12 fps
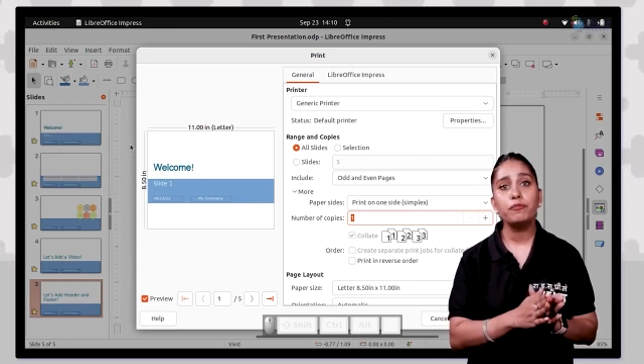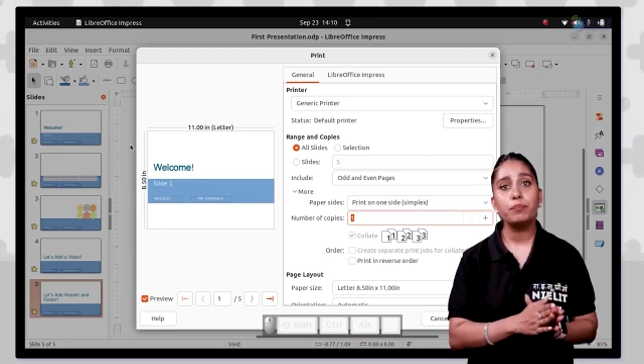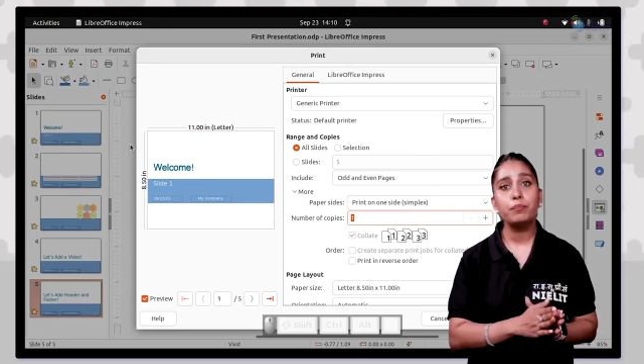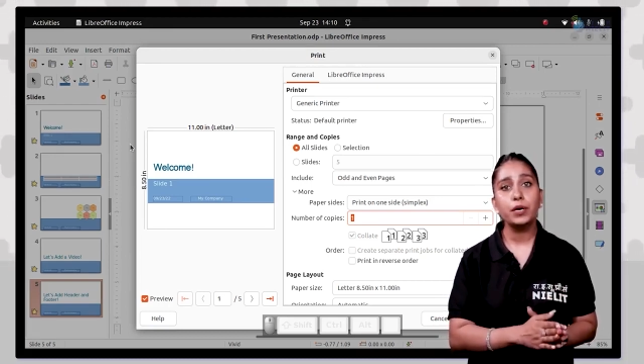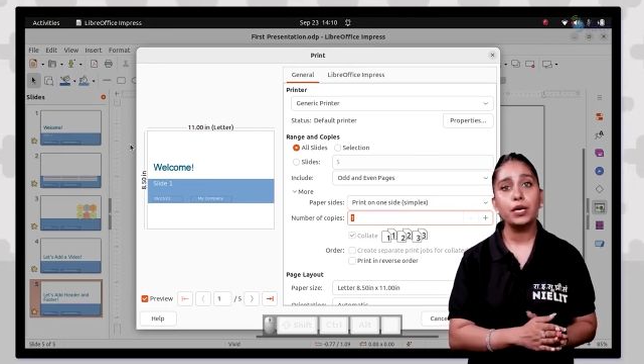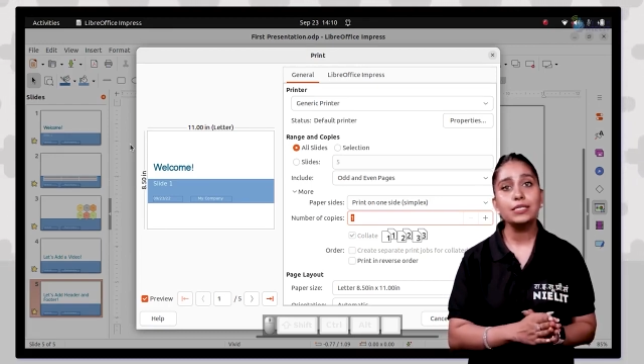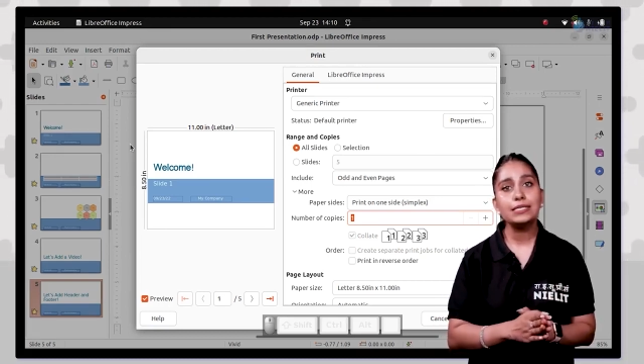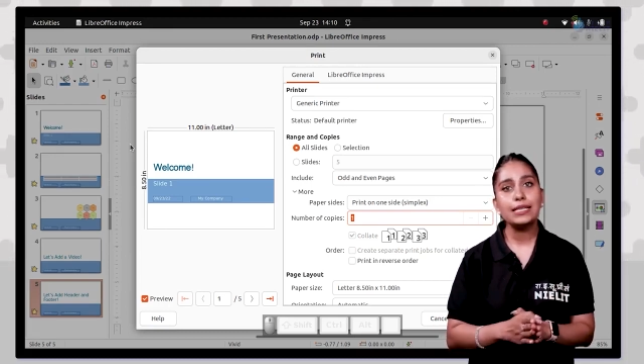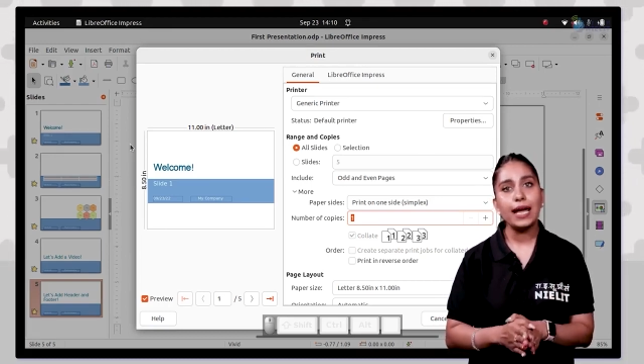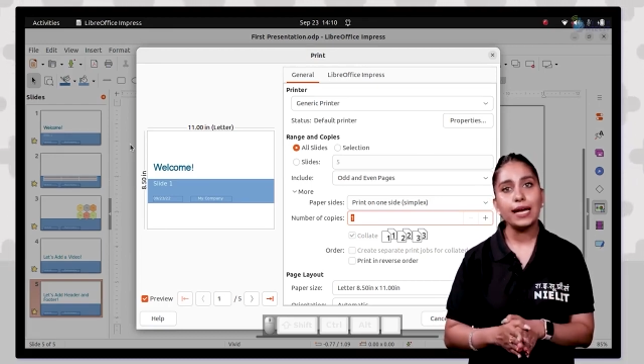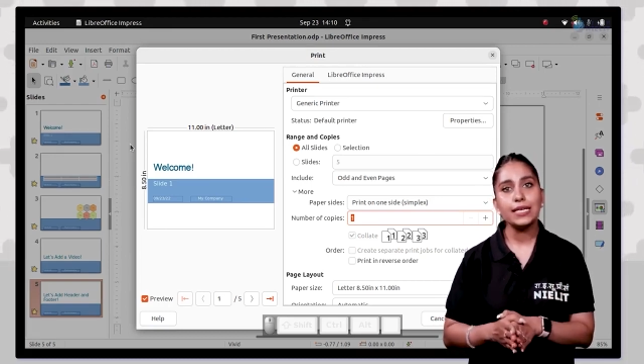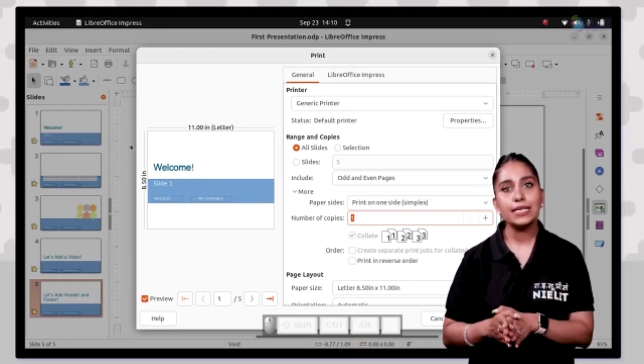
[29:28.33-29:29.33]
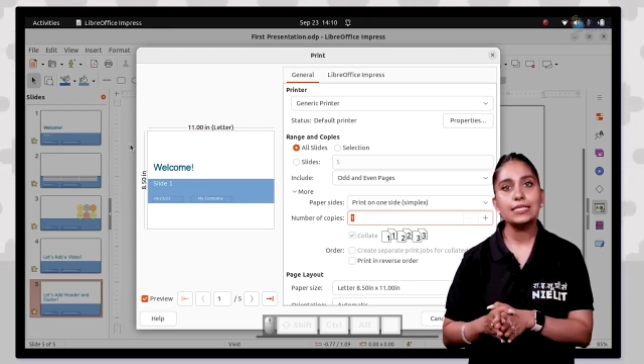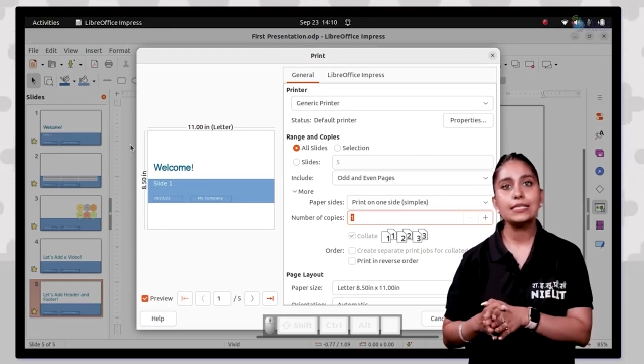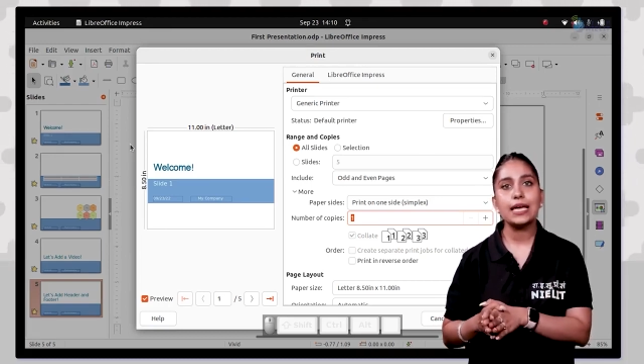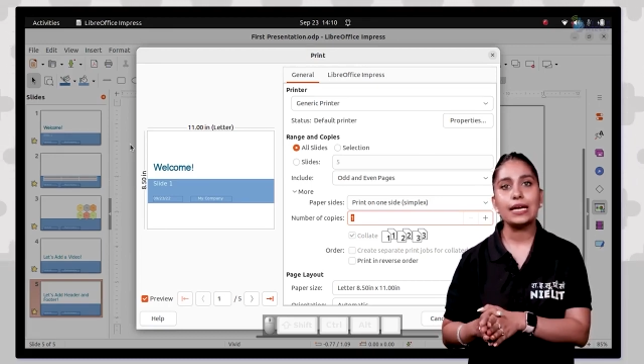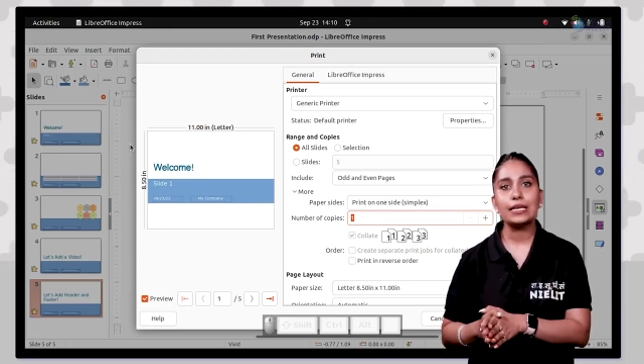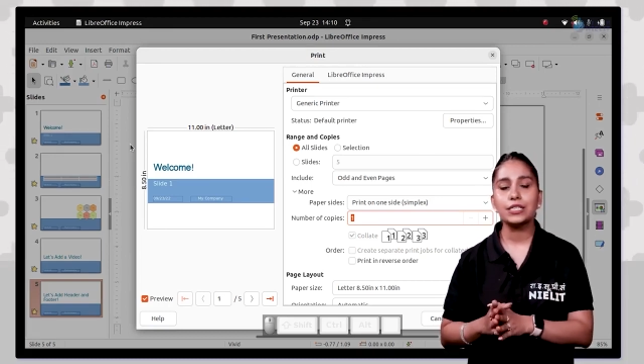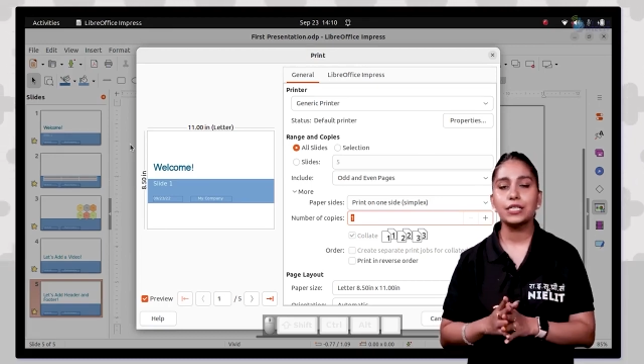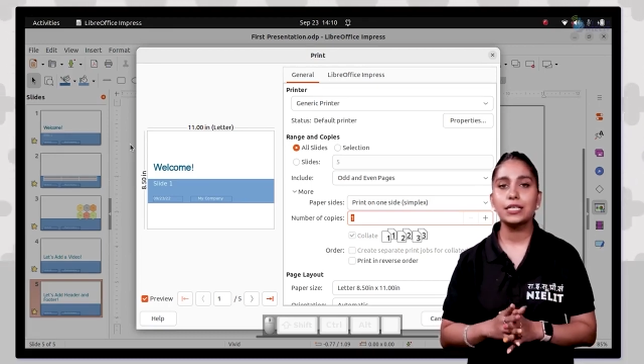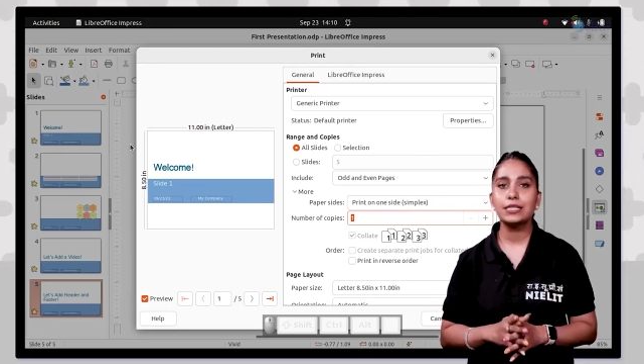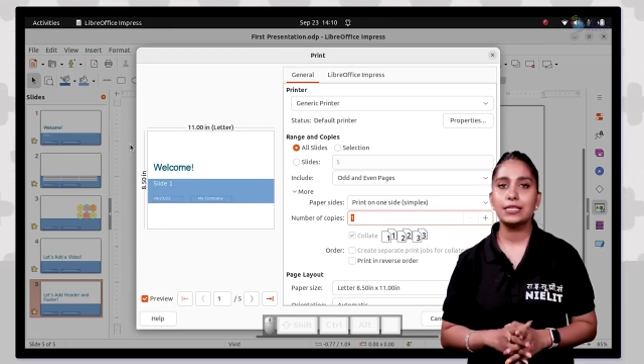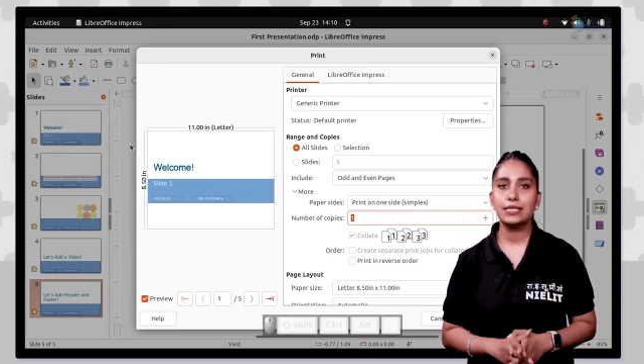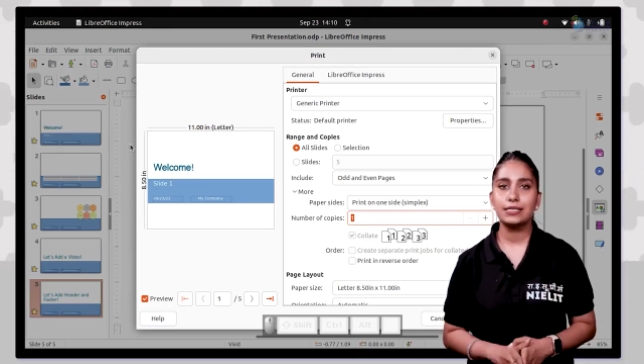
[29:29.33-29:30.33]
per slide is entered in
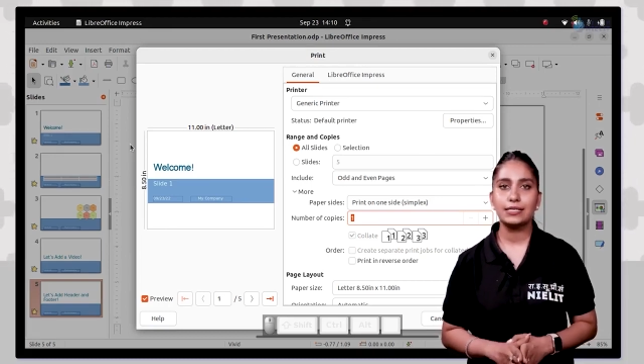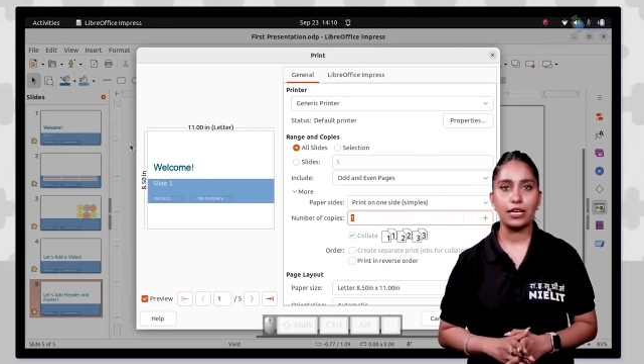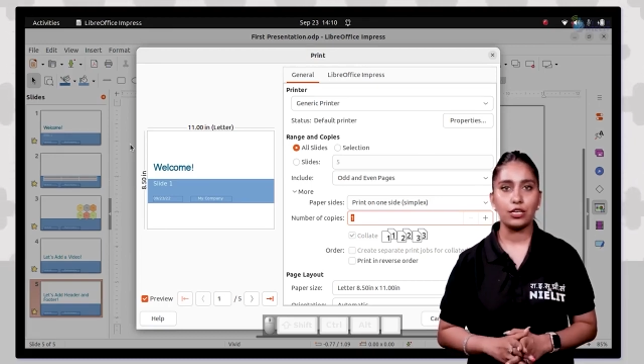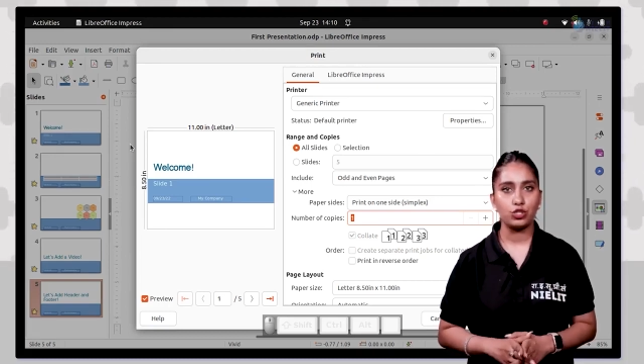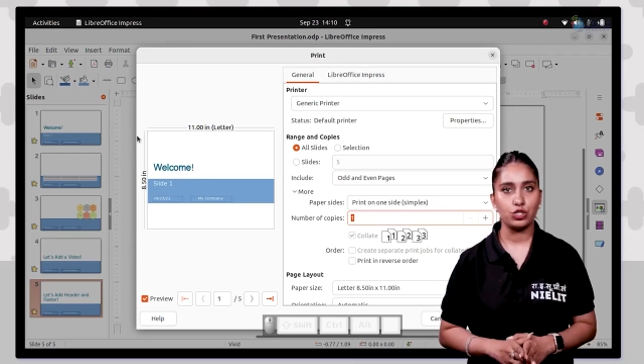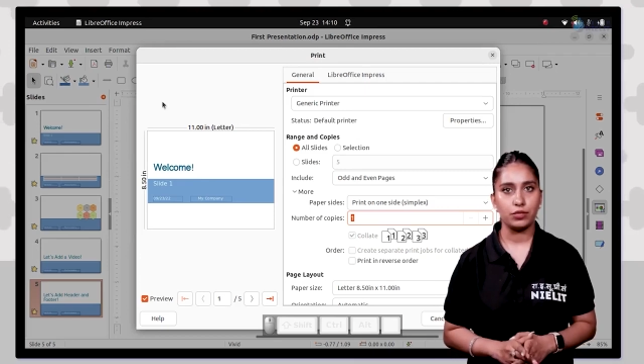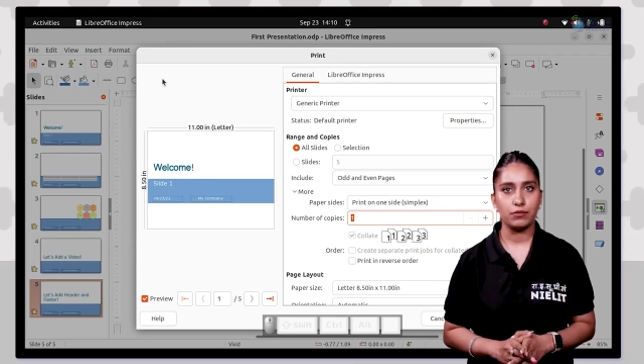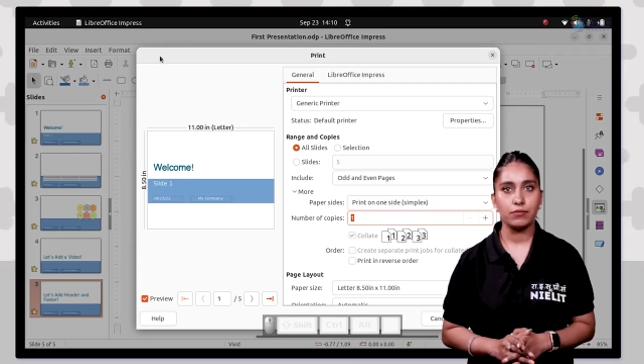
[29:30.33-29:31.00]
this section.